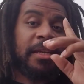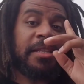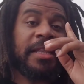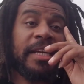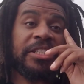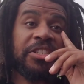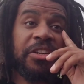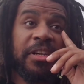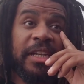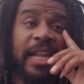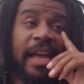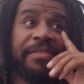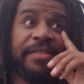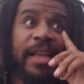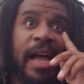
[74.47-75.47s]
that your
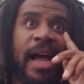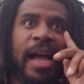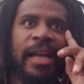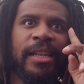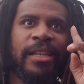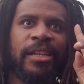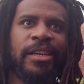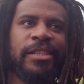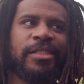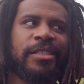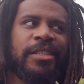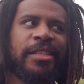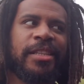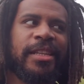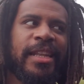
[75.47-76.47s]
left eye looks
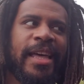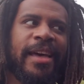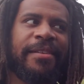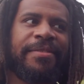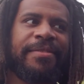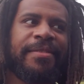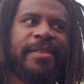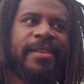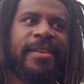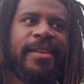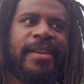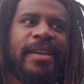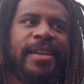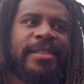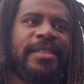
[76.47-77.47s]
to the left
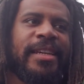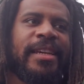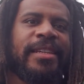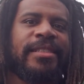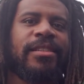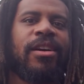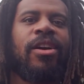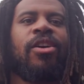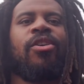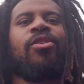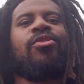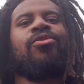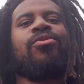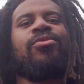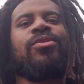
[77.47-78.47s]
and says,
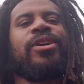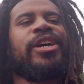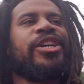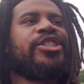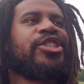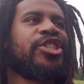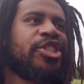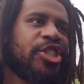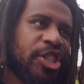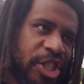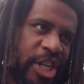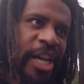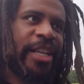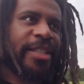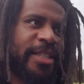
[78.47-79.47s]
oh,
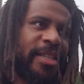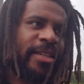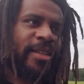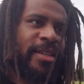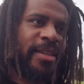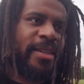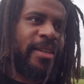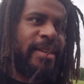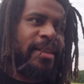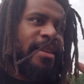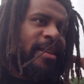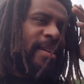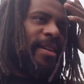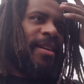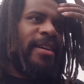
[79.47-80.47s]
shit.
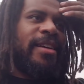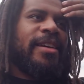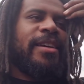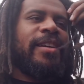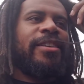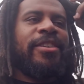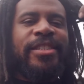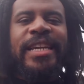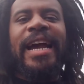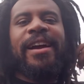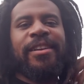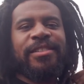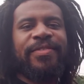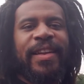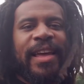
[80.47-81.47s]
Your
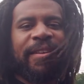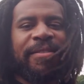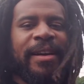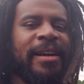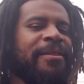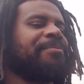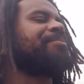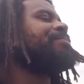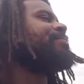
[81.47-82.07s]
tire's flat, right?